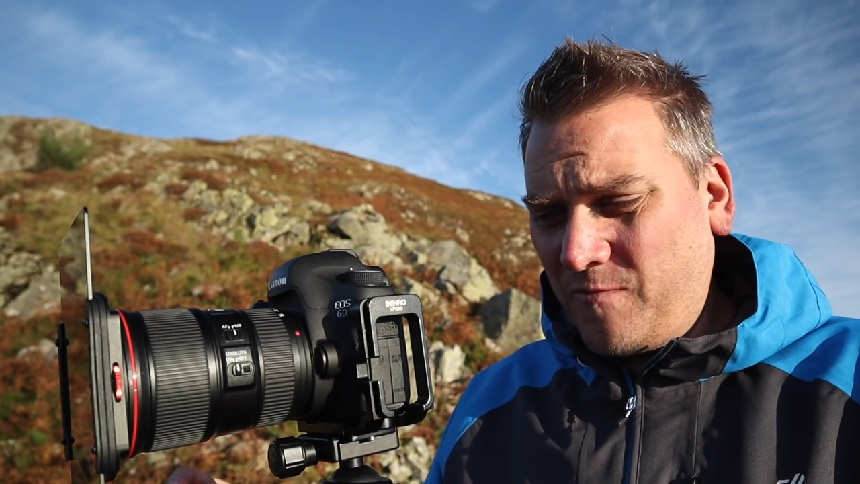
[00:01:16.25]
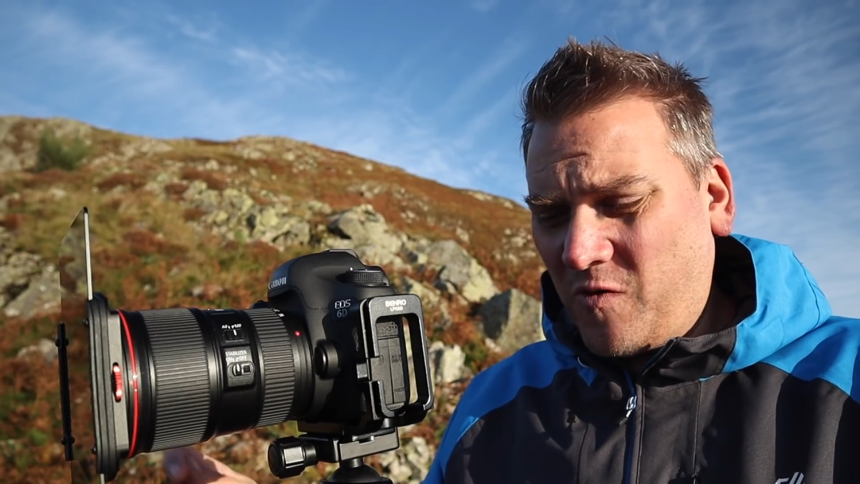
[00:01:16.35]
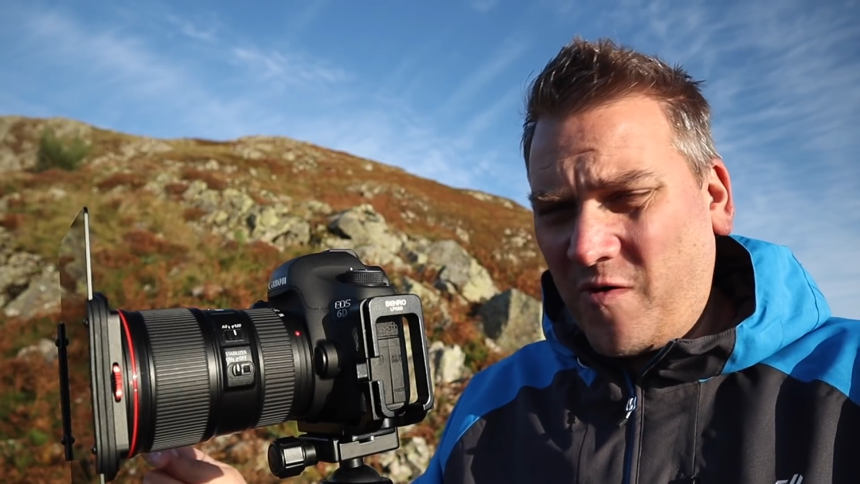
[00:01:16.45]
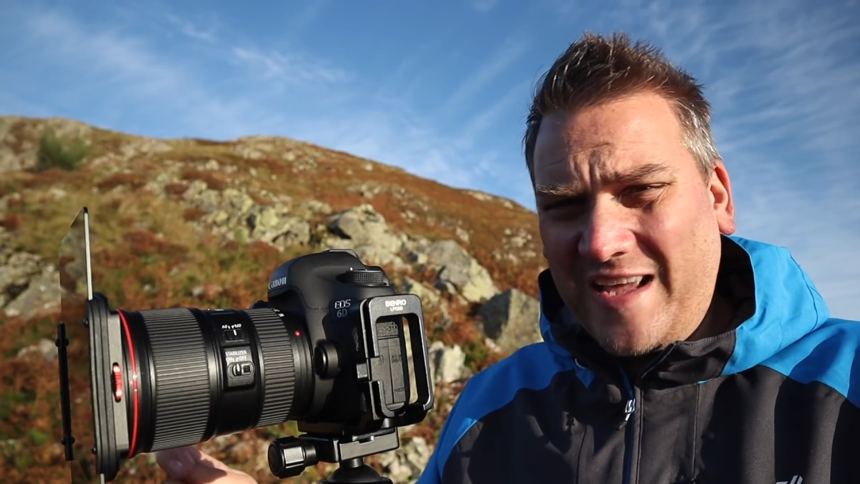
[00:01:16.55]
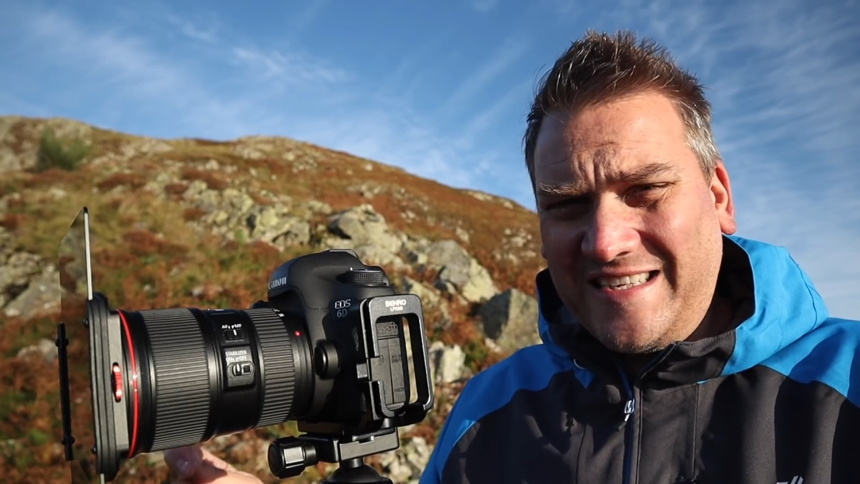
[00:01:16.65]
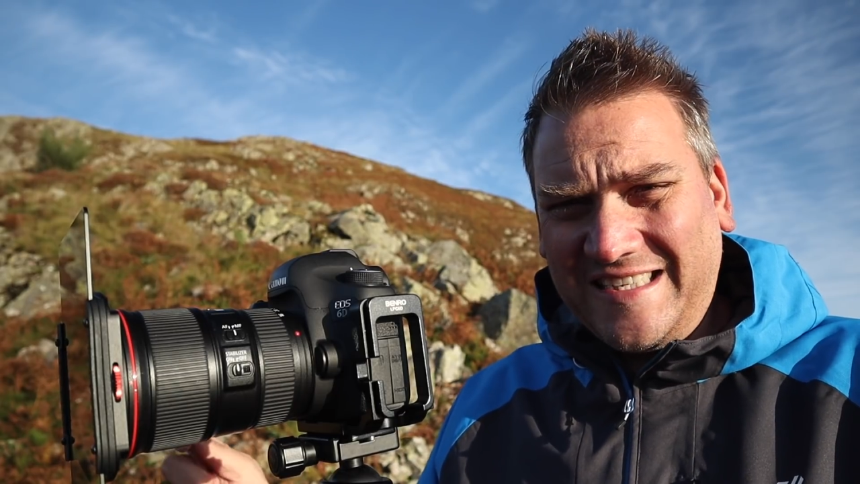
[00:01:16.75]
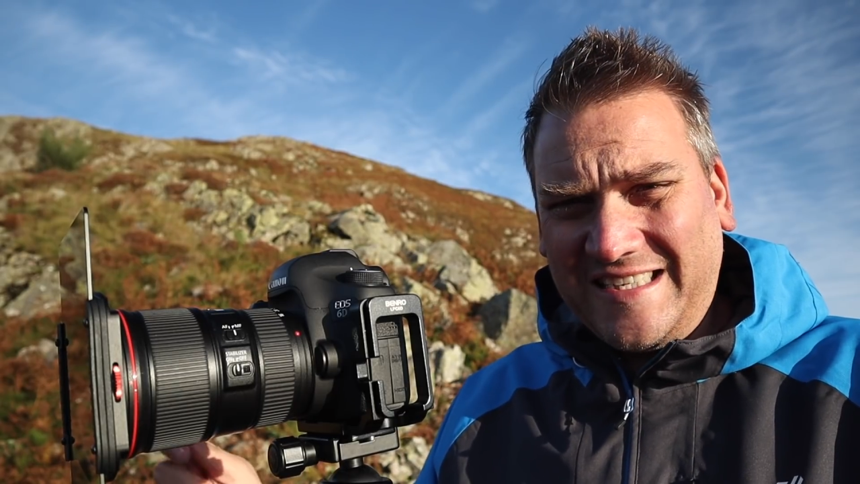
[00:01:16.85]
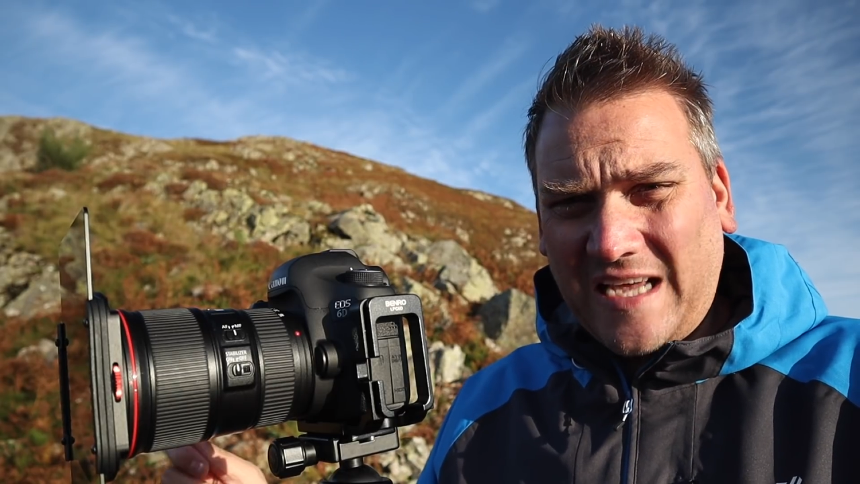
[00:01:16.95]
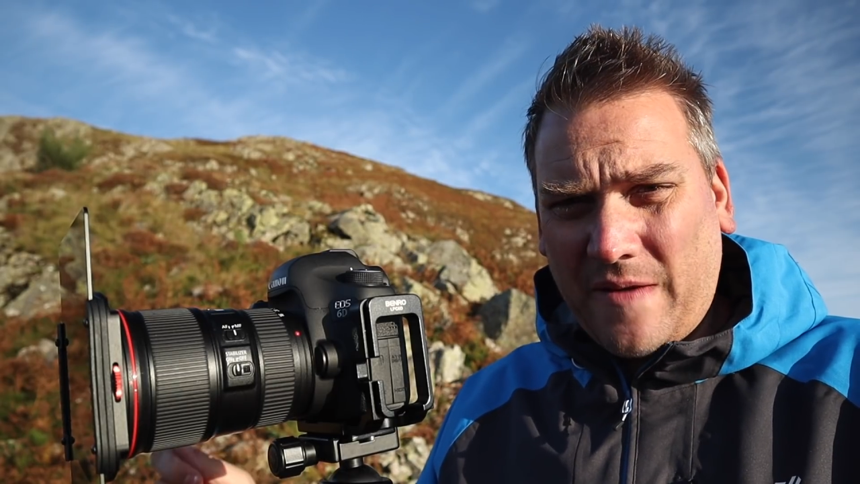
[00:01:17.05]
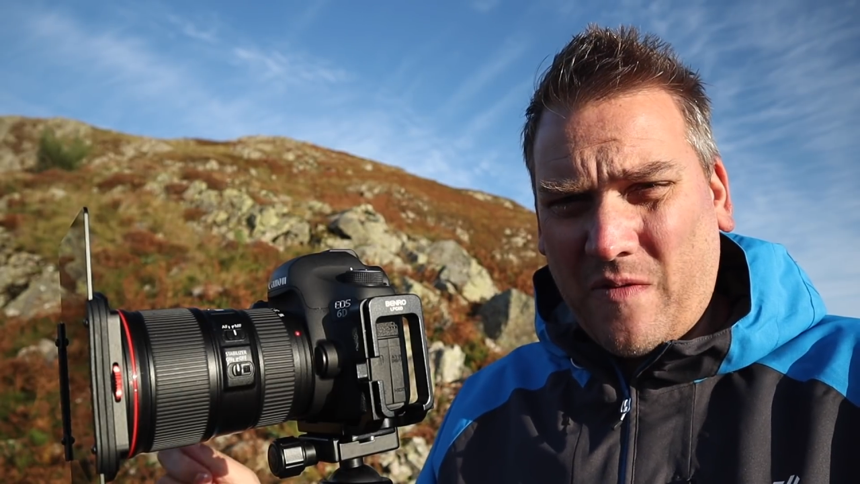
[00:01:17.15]
creating
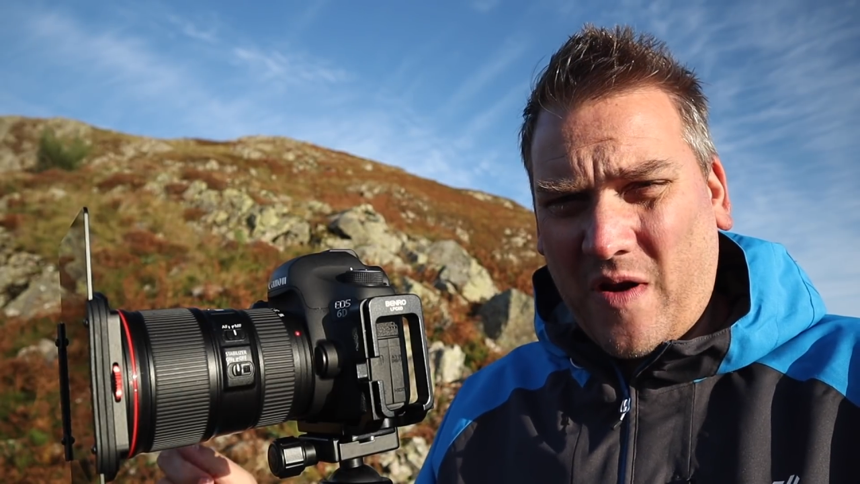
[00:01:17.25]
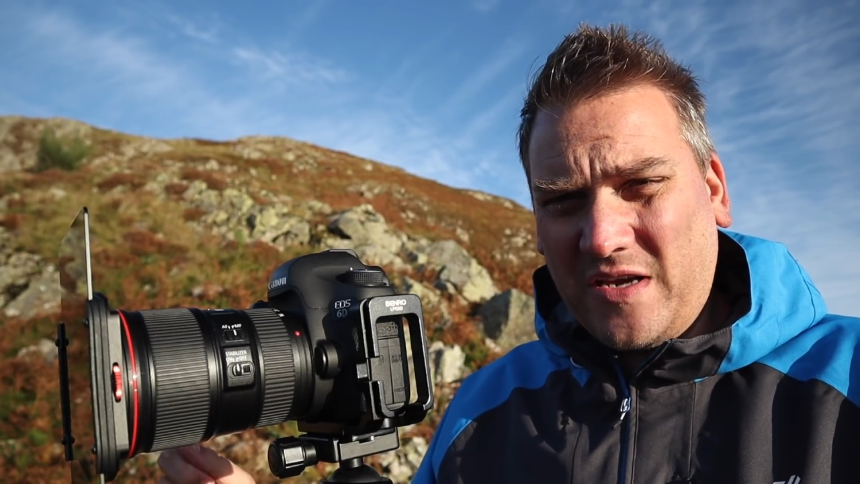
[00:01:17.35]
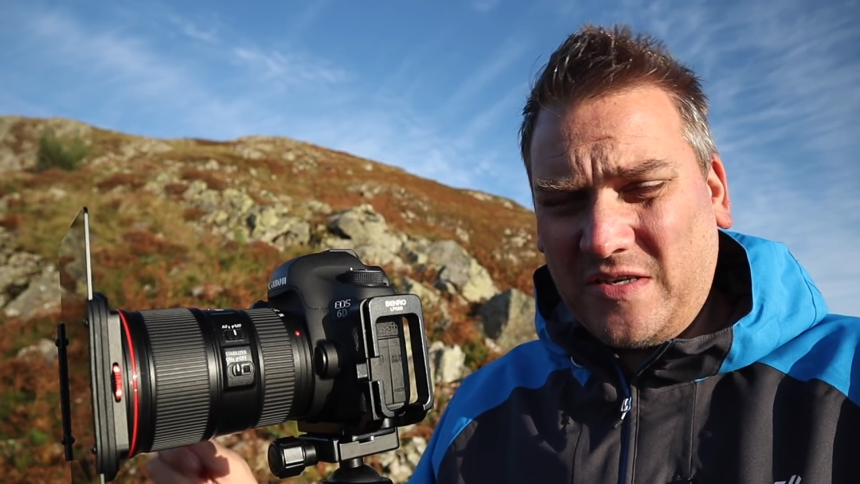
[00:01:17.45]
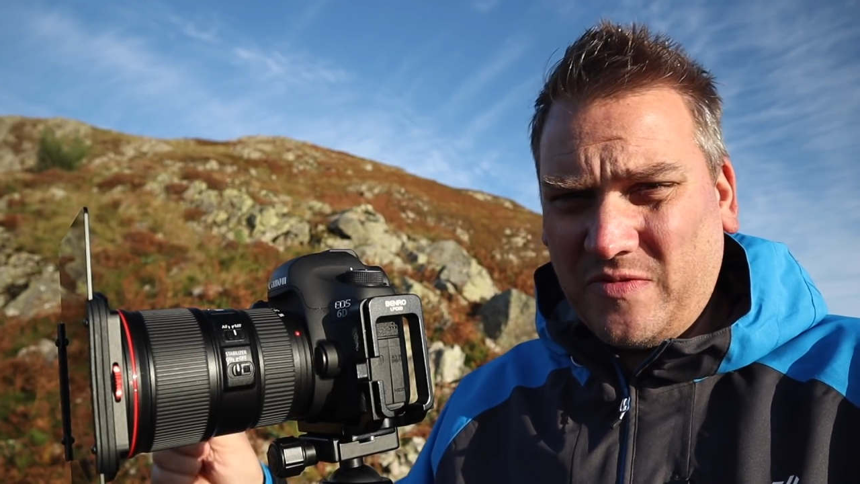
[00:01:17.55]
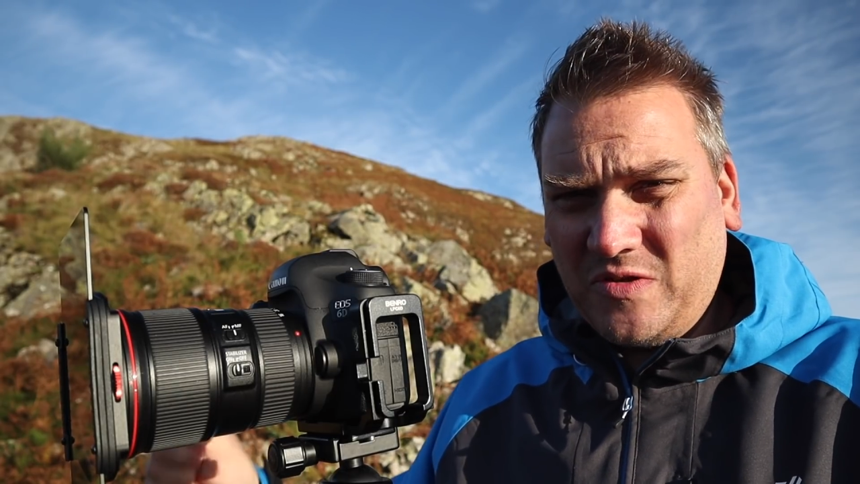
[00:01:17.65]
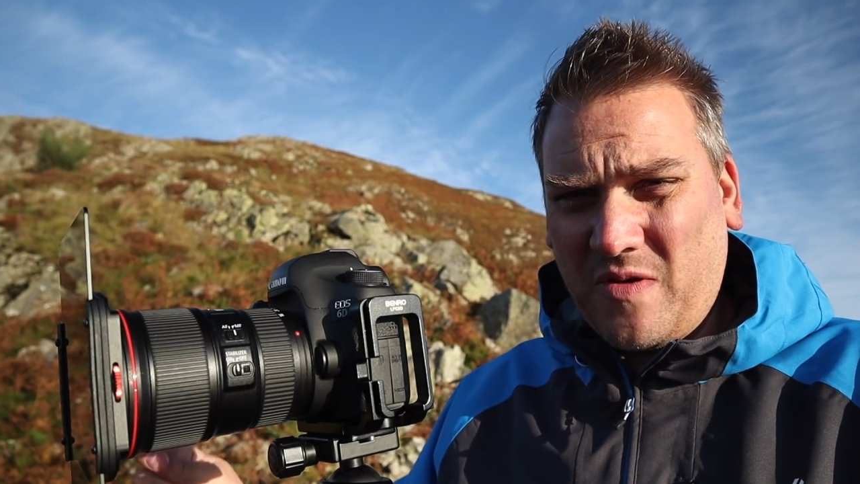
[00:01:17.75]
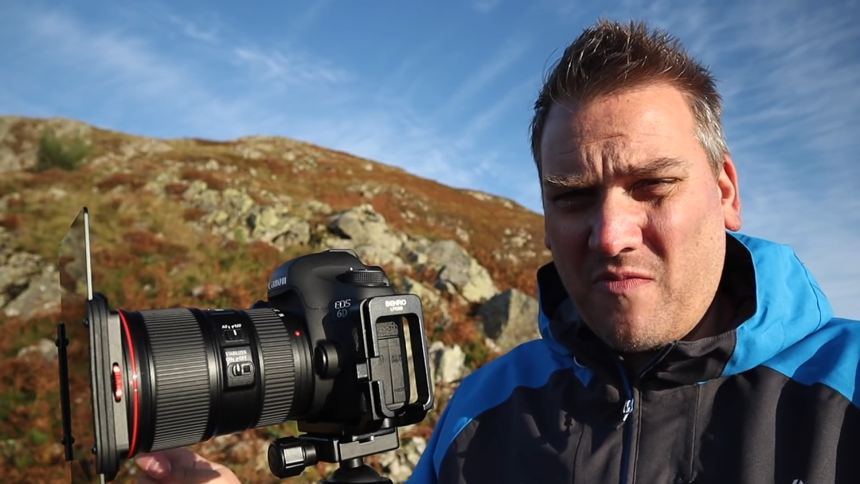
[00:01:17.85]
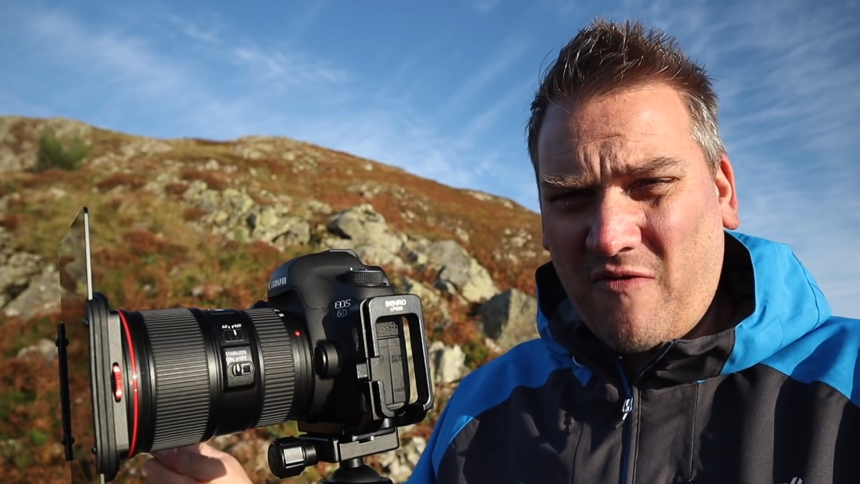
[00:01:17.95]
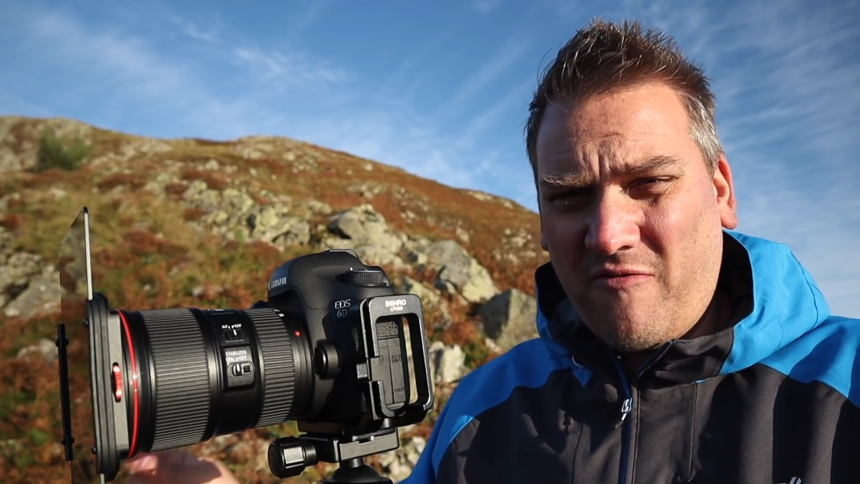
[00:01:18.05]
separation between my